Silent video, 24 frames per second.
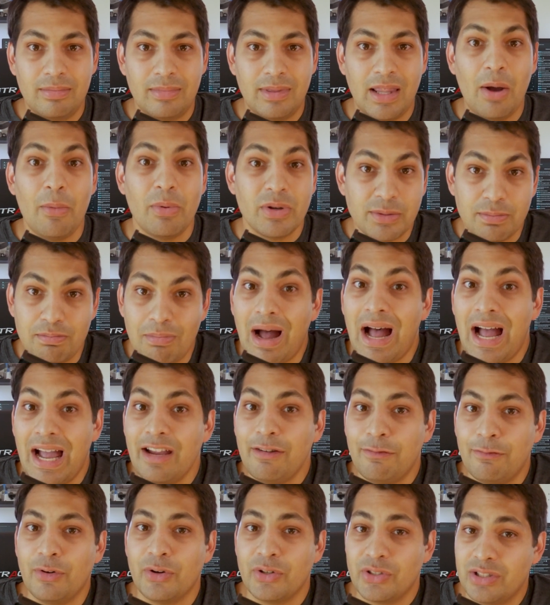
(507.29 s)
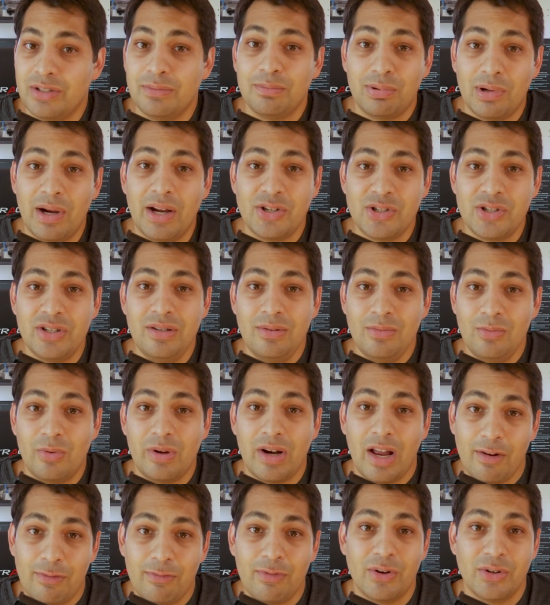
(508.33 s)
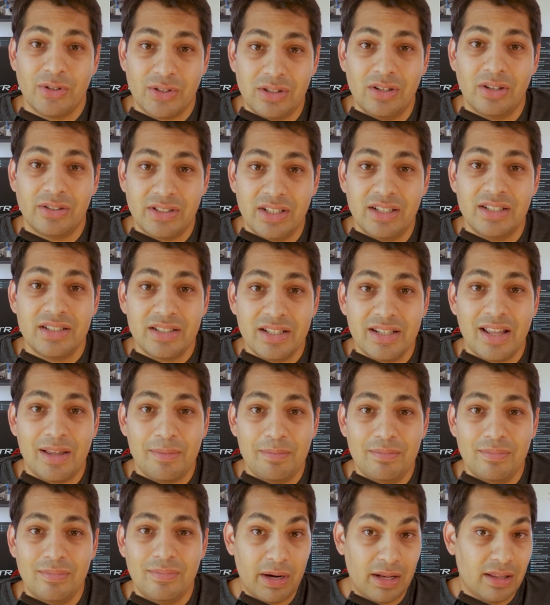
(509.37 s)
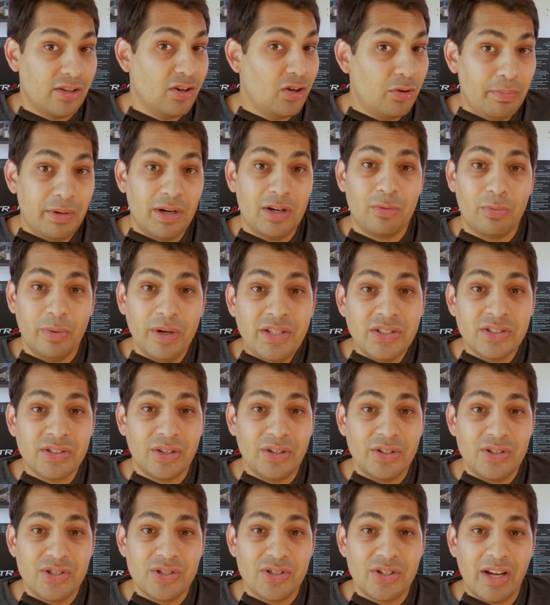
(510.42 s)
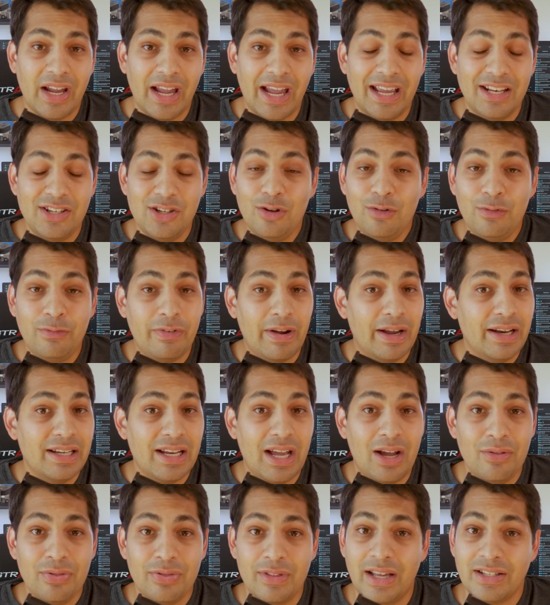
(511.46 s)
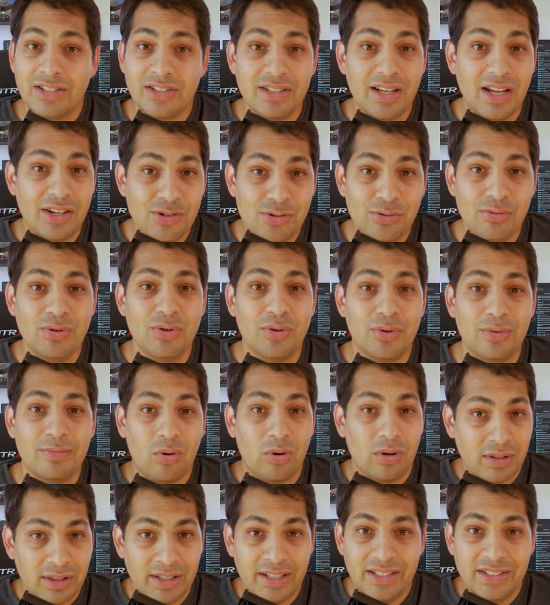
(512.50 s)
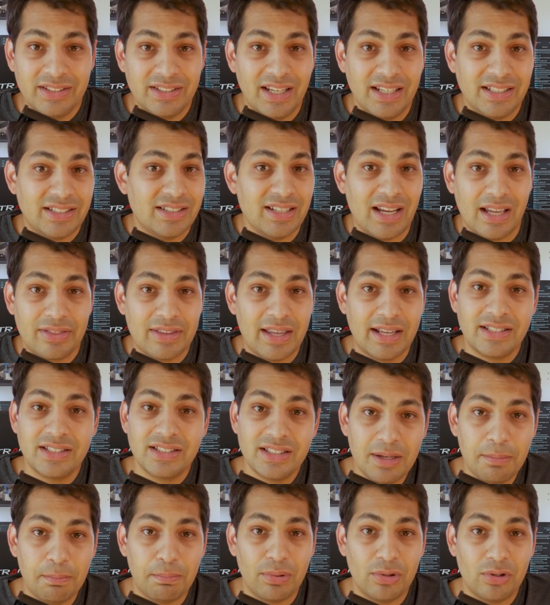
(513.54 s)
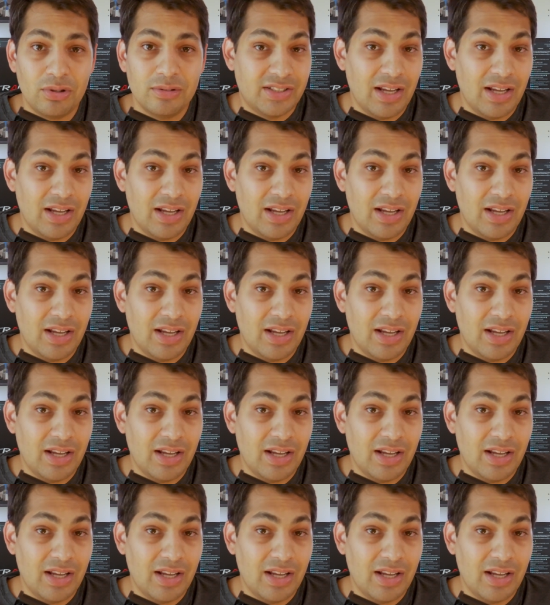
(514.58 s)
that was my first impression when I first looked into them, but a little bit of research and you'll find out that's not true, or at least it's not that simple.